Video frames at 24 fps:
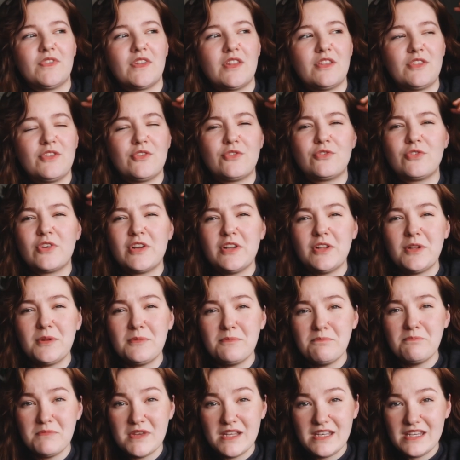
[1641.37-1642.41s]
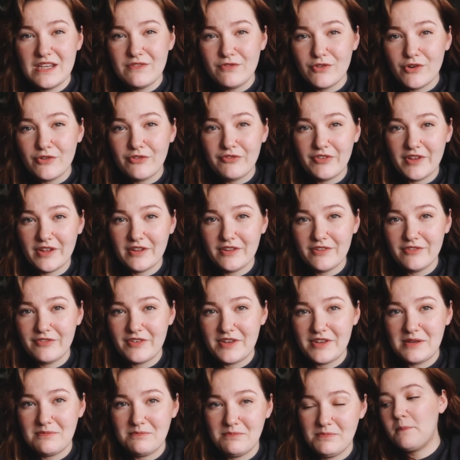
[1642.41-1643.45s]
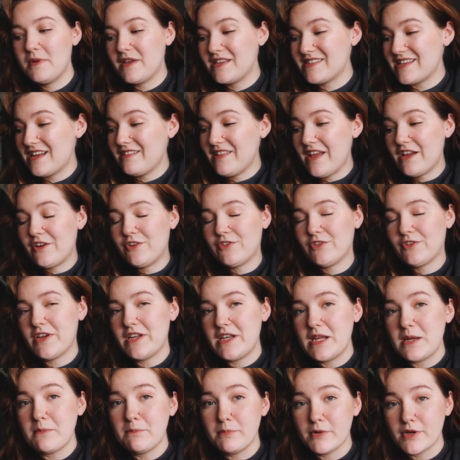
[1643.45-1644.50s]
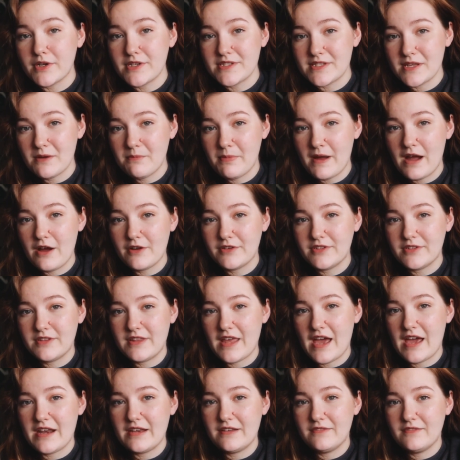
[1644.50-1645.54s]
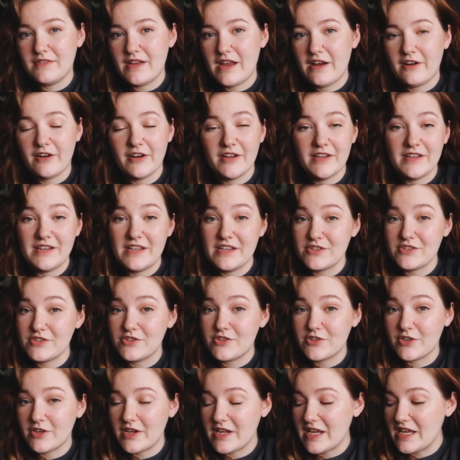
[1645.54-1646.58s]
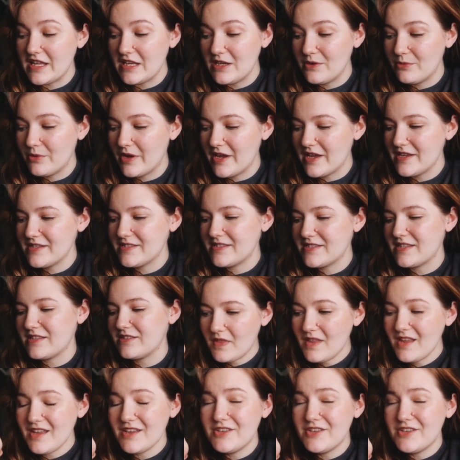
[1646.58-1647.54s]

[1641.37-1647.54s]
real medieval feel of it because I like reading books about that era in history anyways.